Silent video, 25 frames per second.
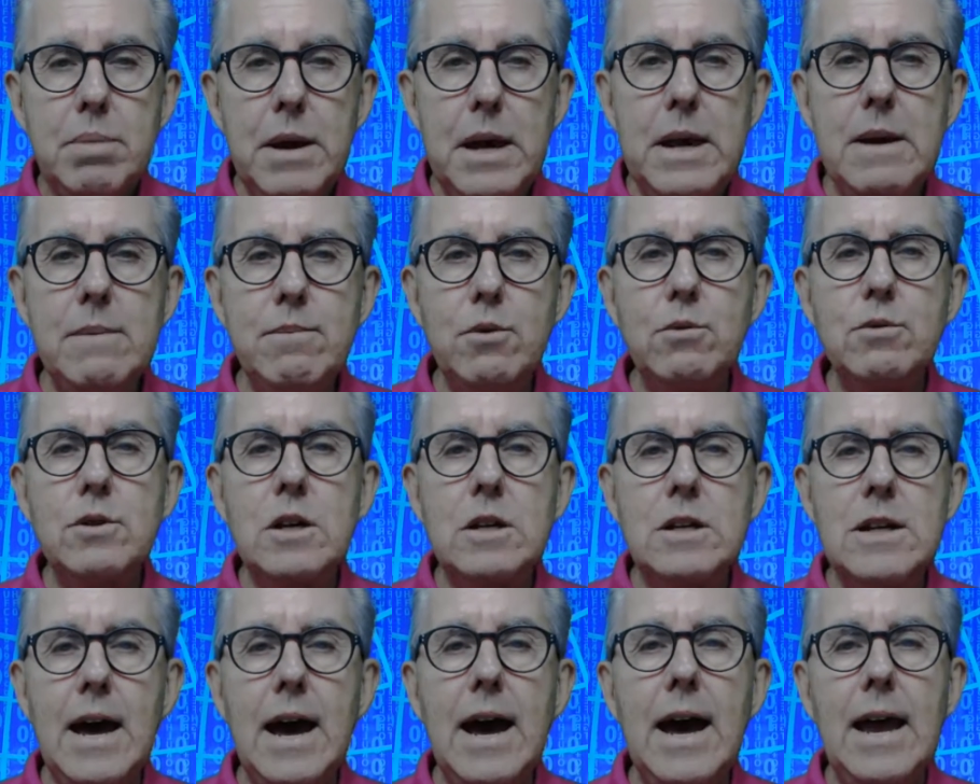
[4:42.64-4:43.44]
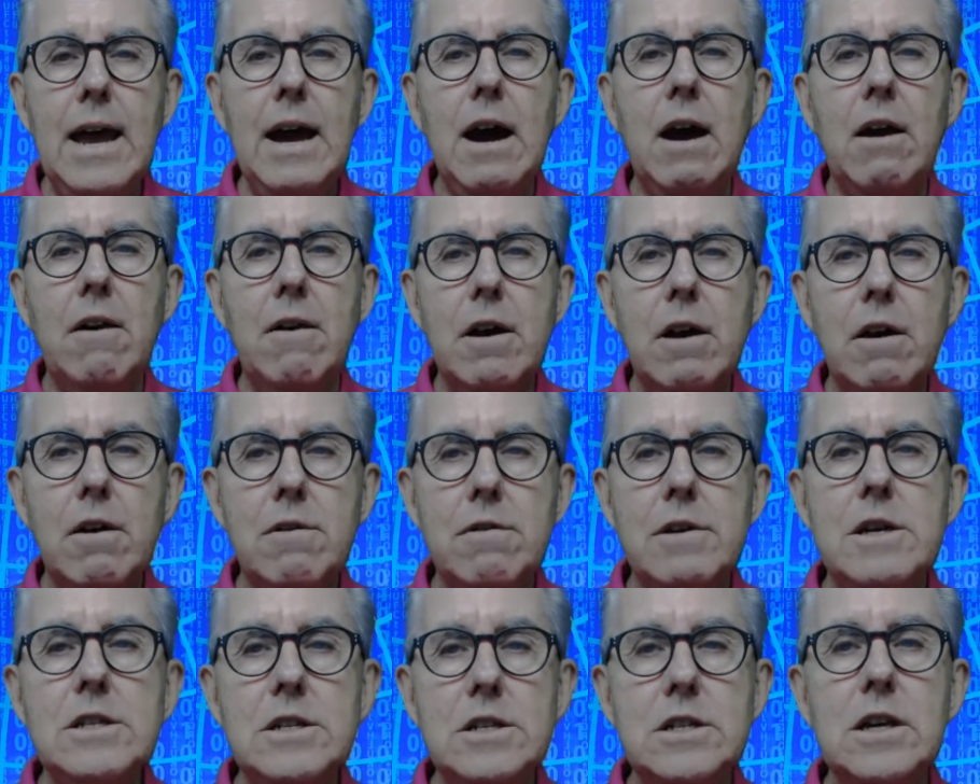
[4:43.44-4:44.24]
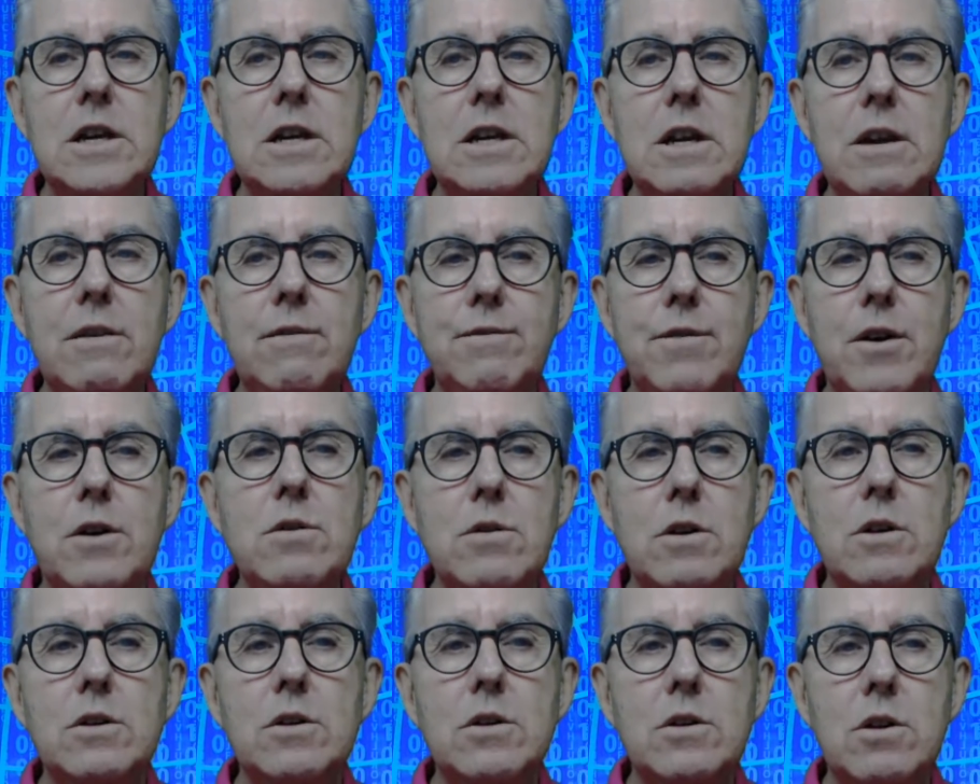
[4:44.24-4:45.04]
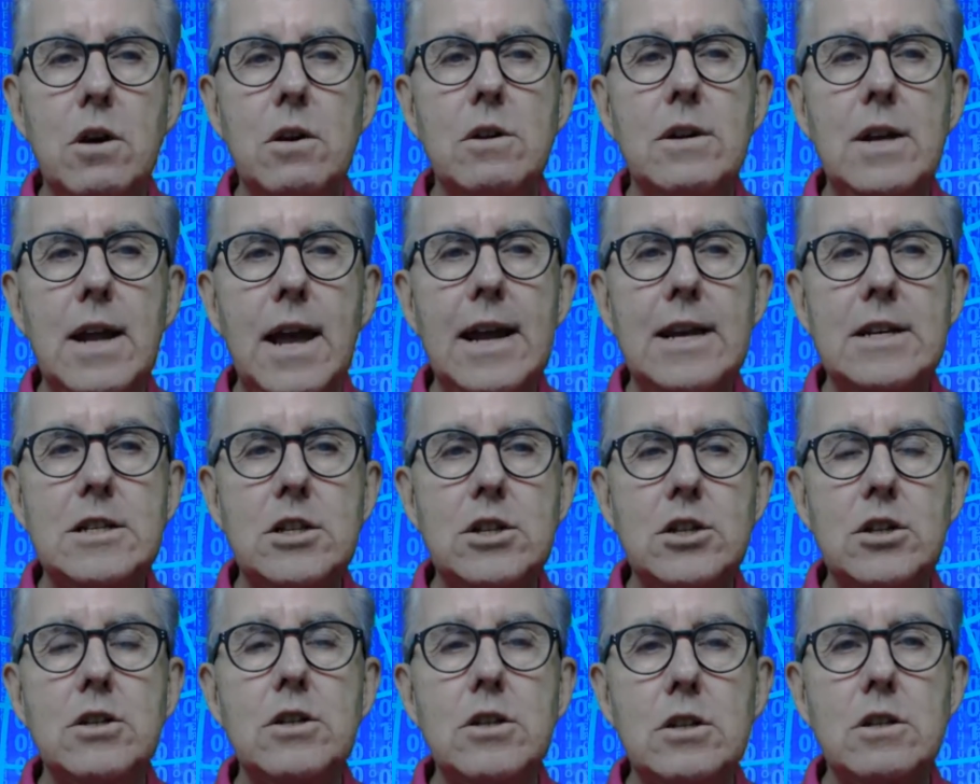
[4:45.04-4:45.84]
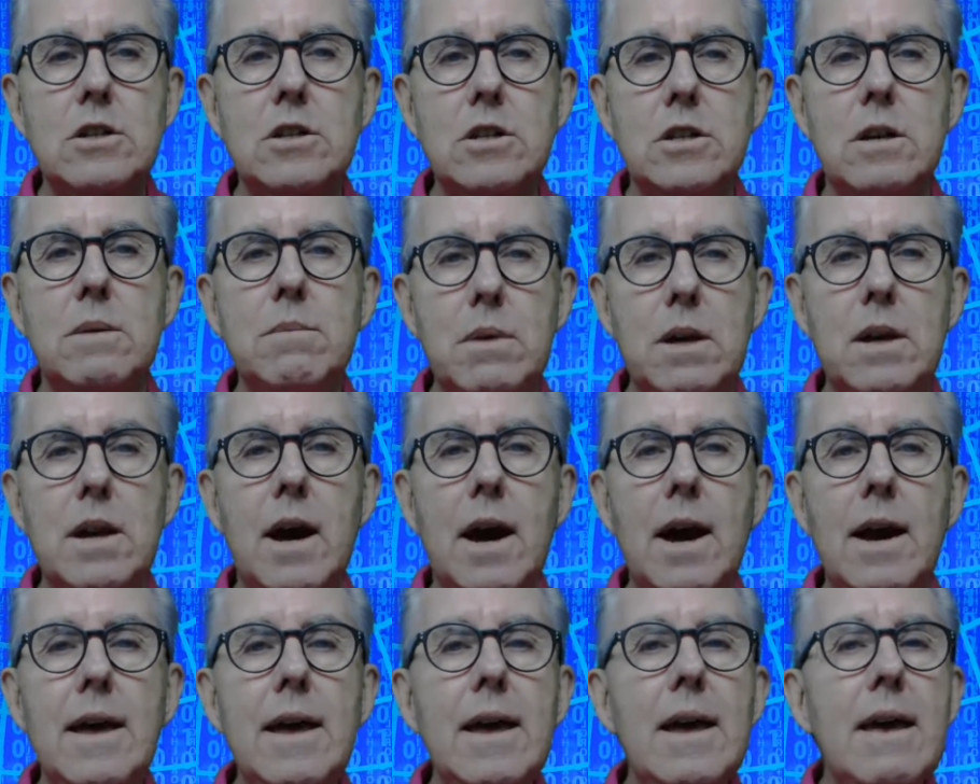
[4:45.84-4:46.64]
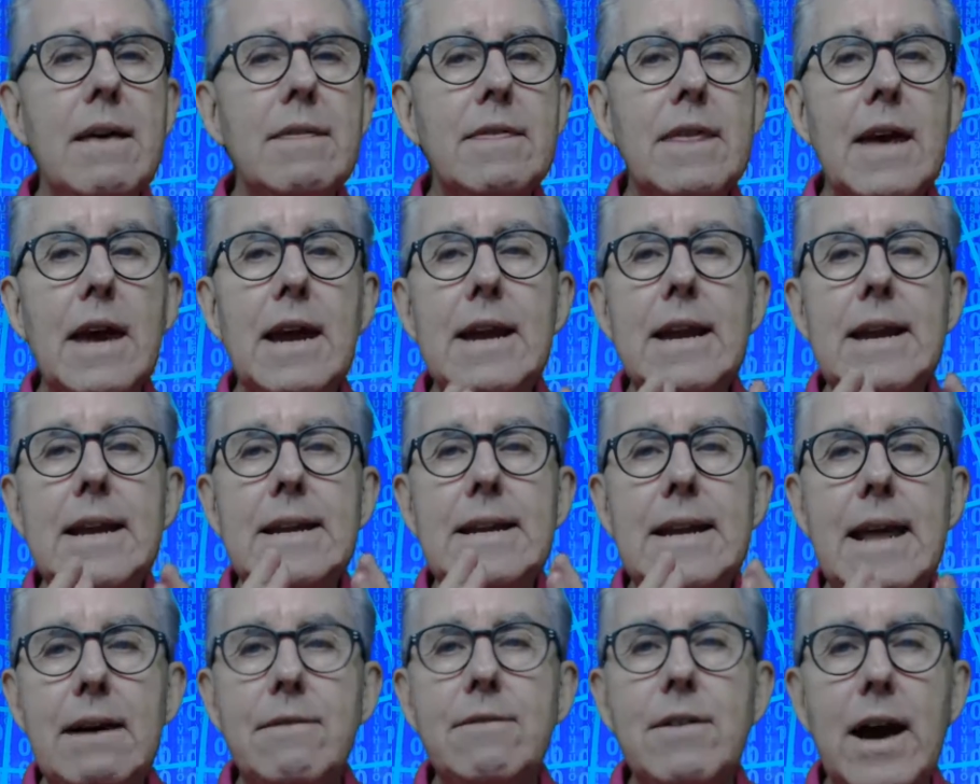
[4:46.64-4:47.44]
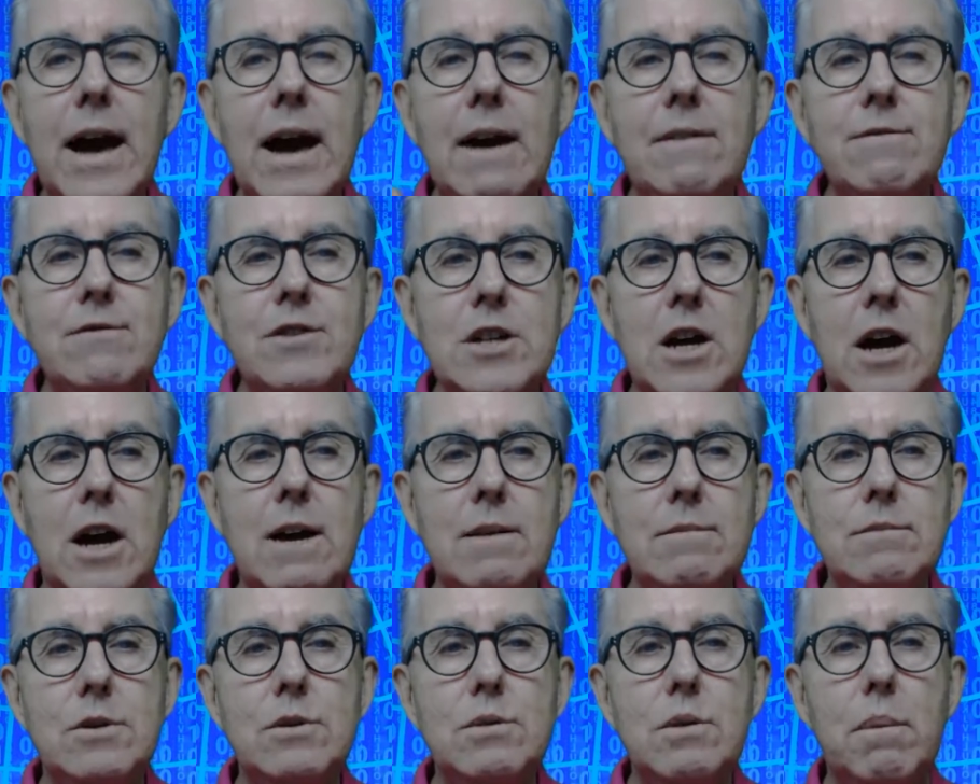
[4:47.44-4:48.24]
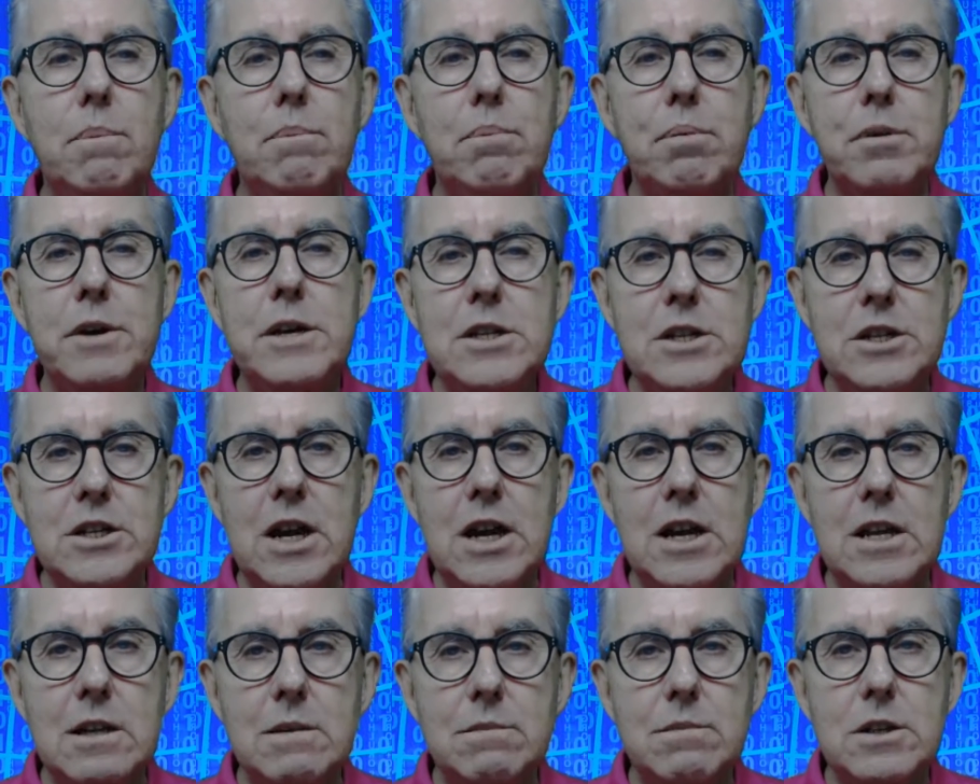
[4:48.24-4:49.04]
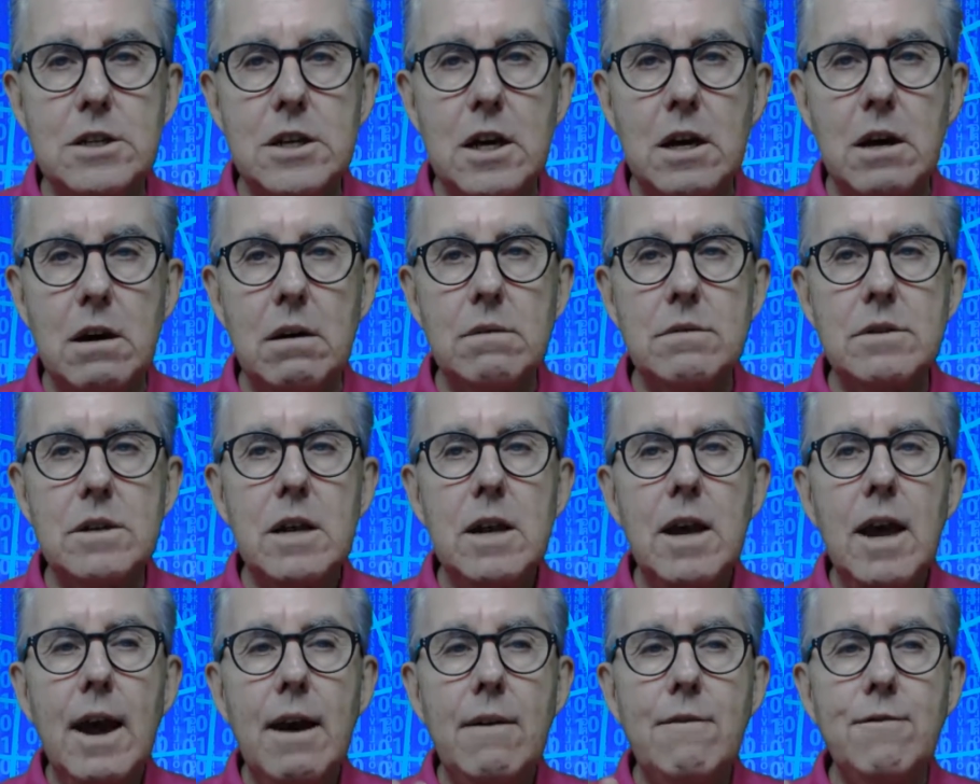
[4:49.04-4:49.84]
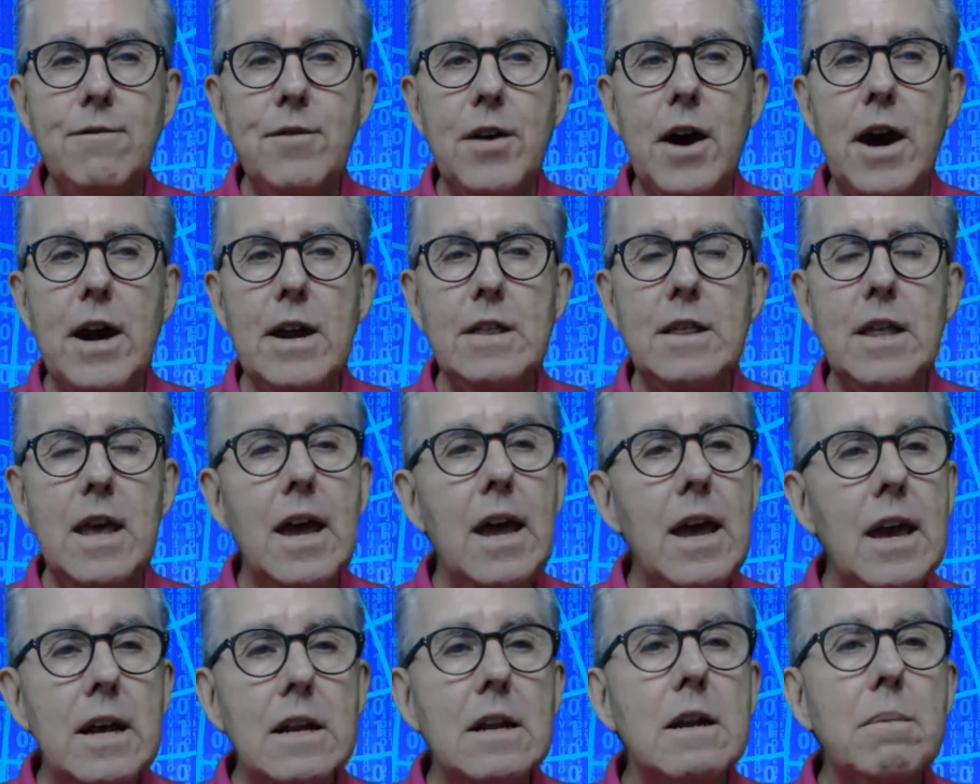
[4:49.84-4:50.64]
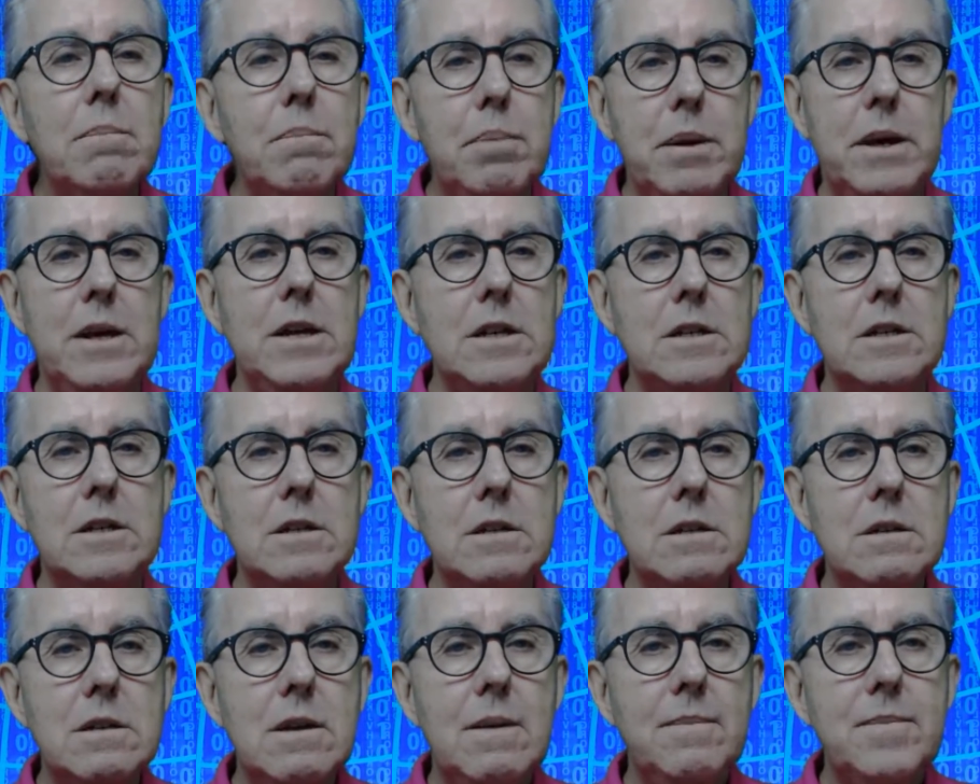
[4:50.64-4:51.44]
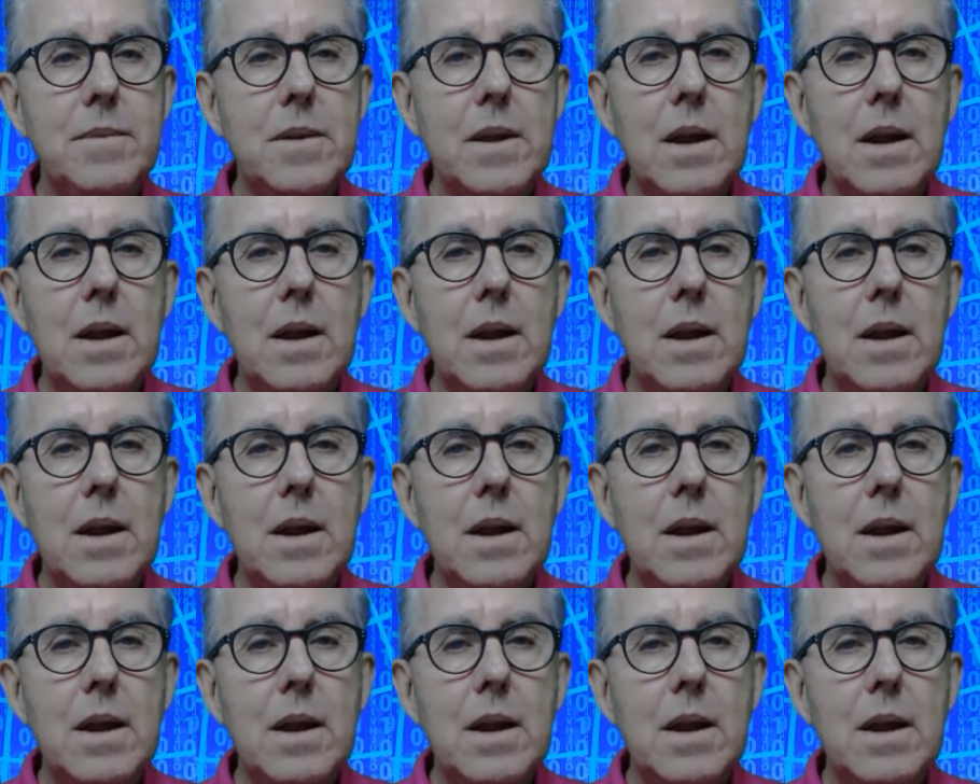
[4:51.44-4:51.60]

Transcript: People today are increasingly focused on external stimuli. They never have time to appreciate themselves and find their inner peace.